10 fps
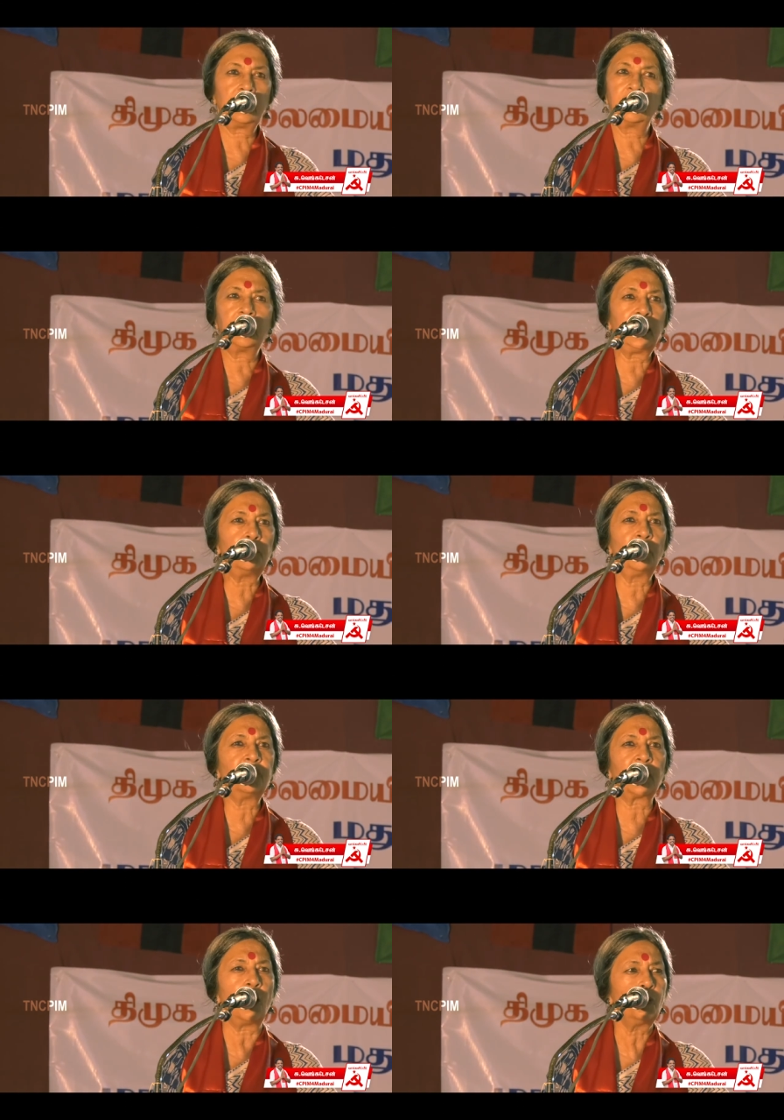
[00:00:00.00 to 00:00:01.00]
In the name
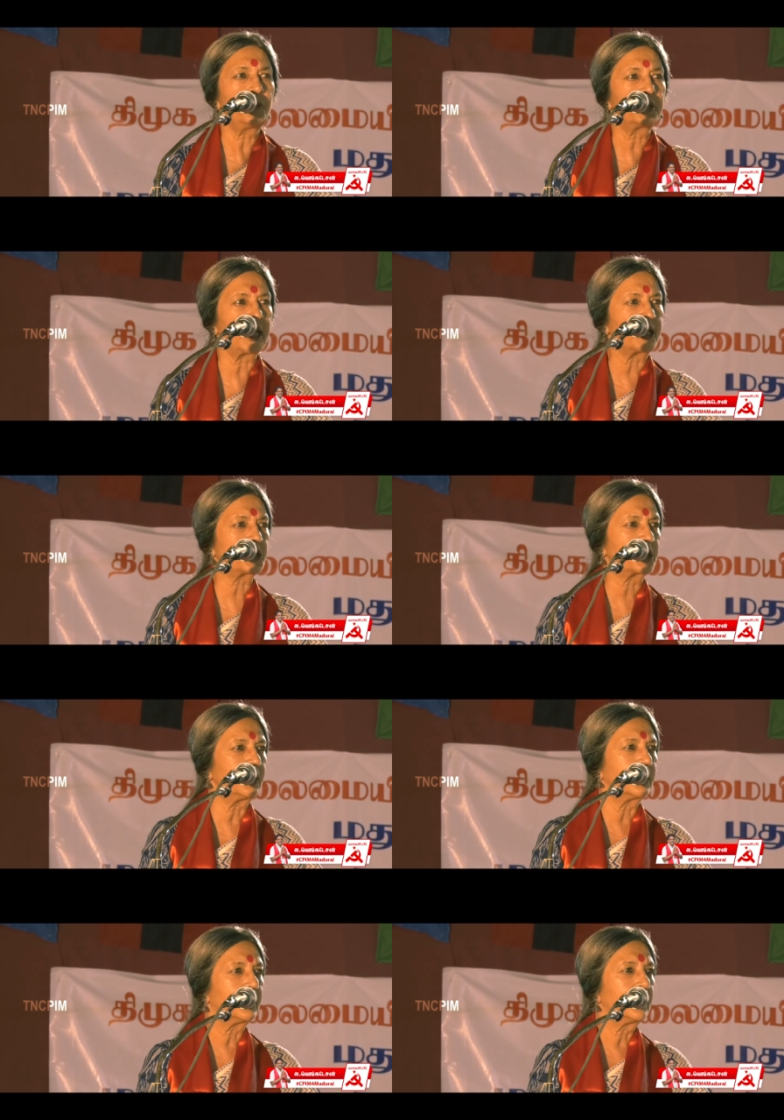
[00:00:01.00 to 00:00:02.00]
of cow
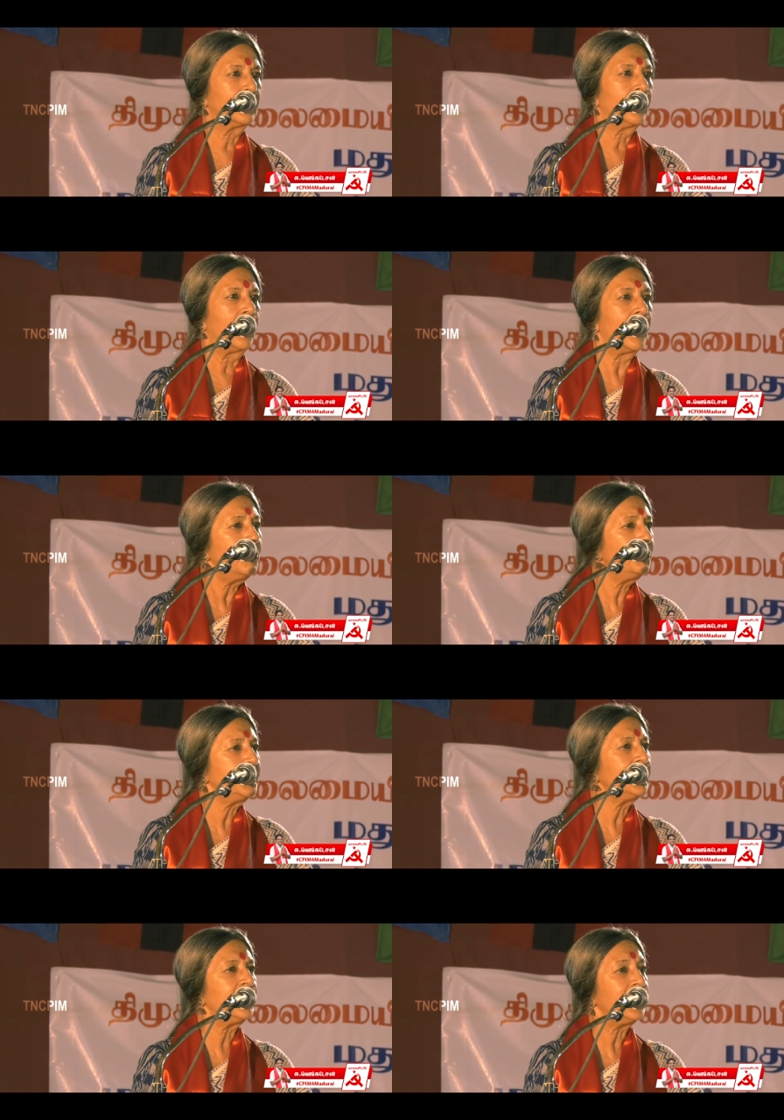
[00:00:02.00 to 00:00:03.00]
protection, how
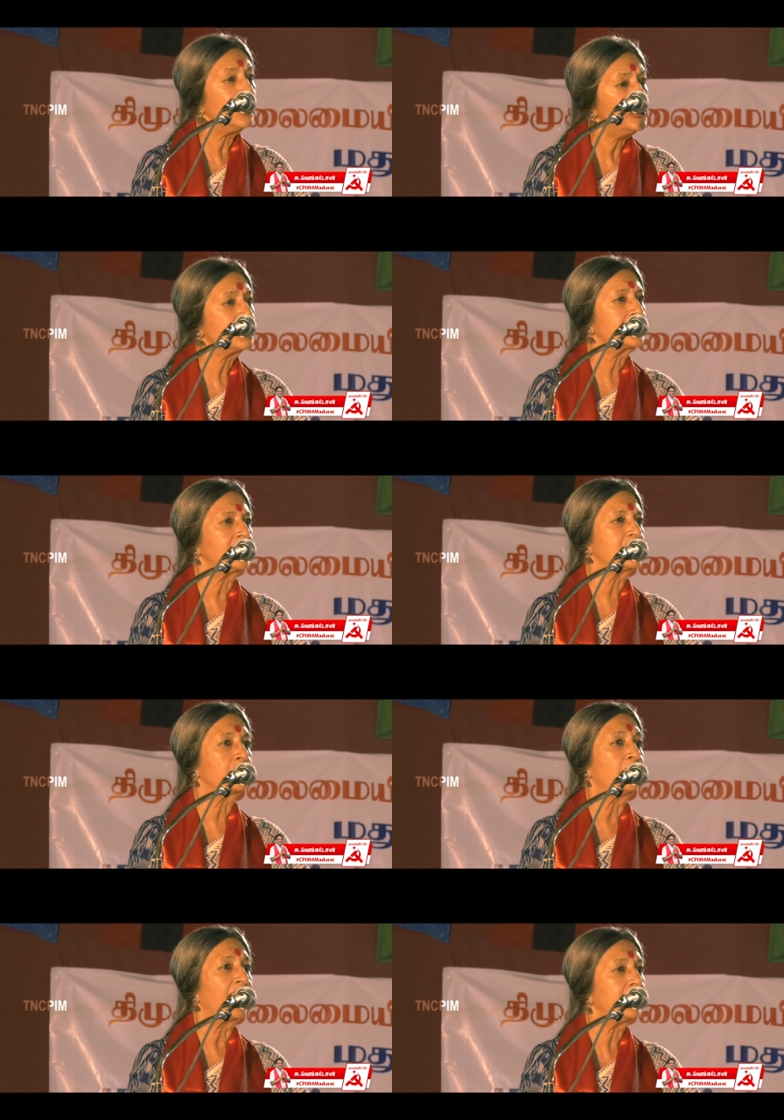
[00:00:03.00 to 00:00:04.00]
many
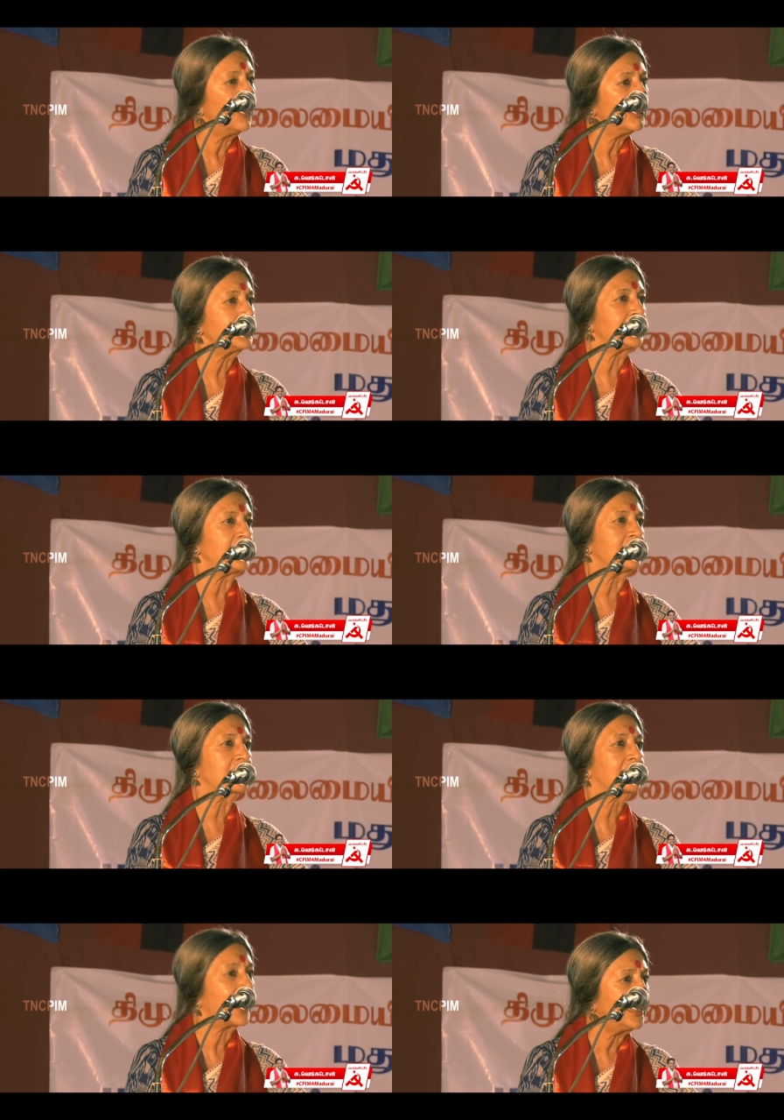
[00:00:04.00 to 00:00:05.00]
innocent
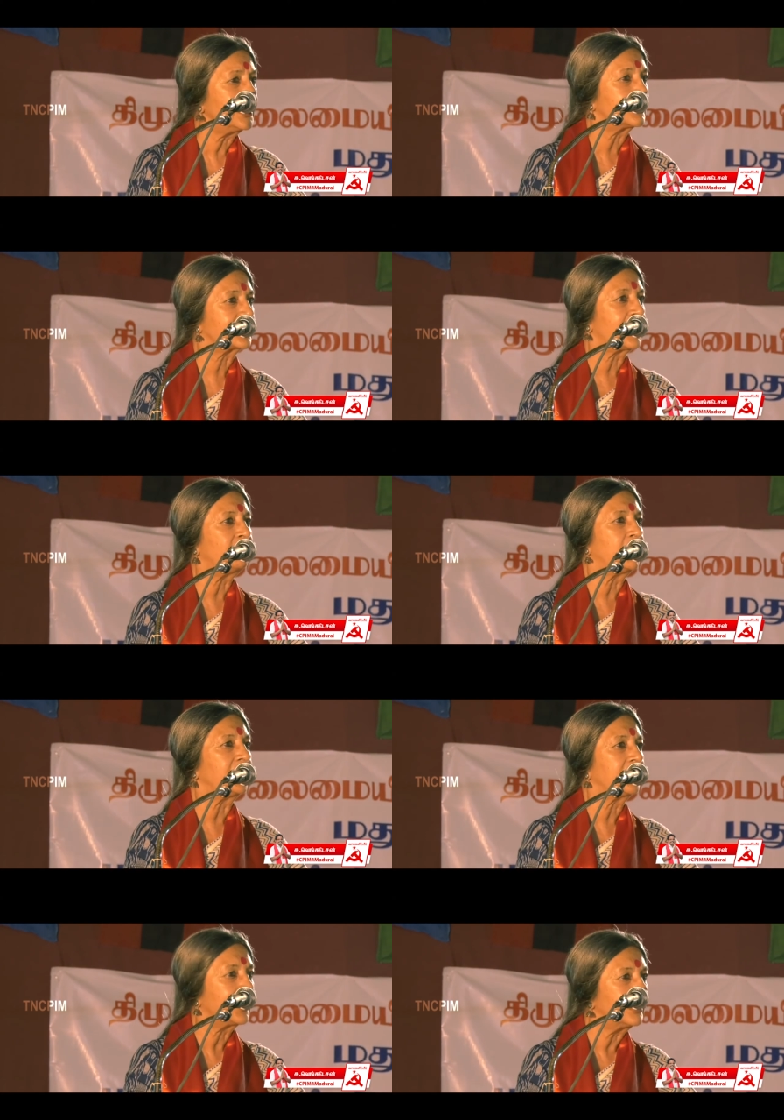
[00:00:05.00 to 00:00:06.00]
minorities, Dalits, have
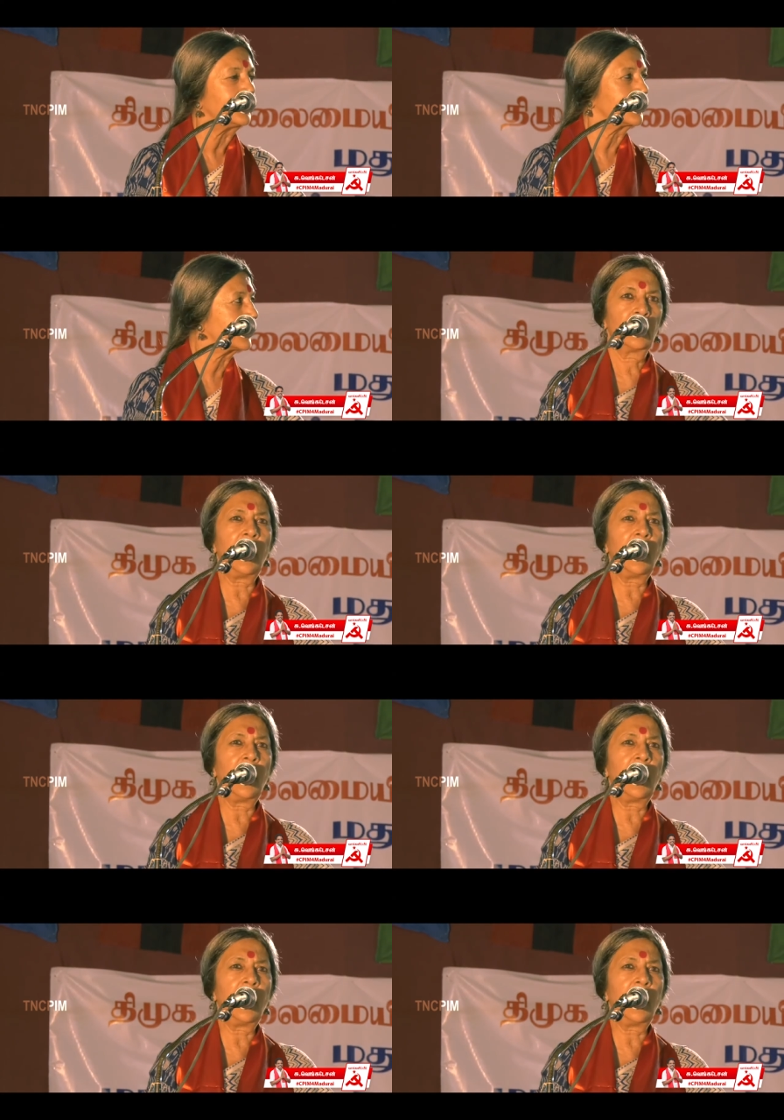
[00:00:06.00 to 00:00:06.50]
been killed?